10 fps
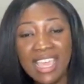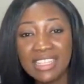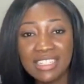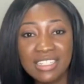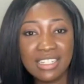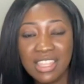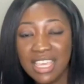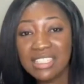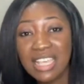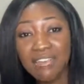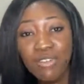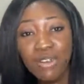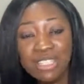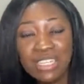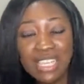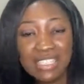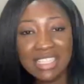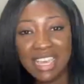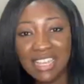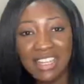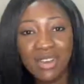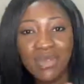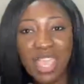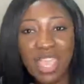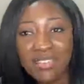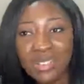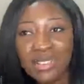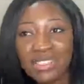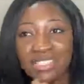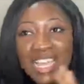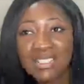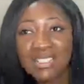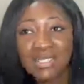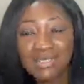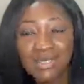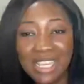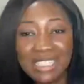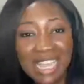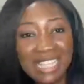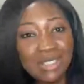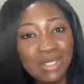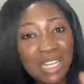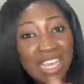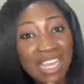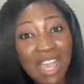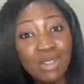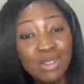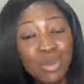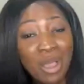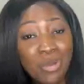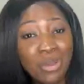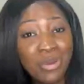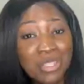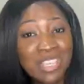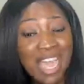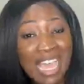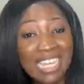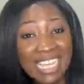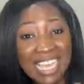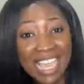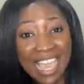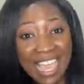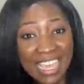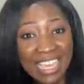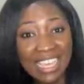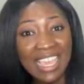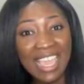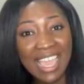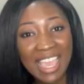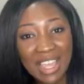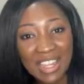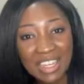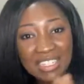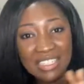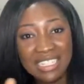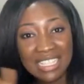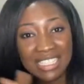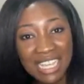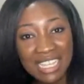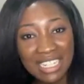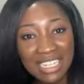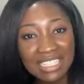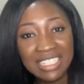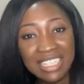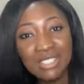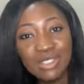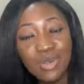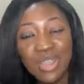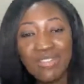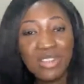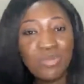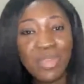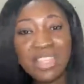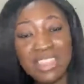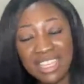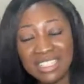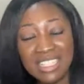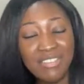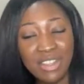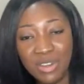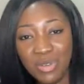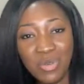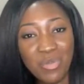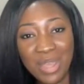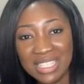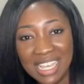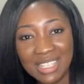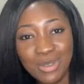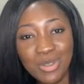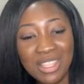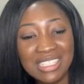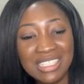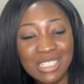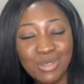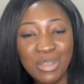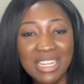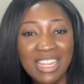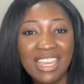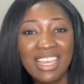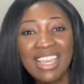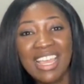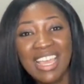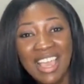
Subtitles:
and things have gotten easier. Now we have to we are starting to learn how we are going to add AI and data analytics to even make things even better. So there's been a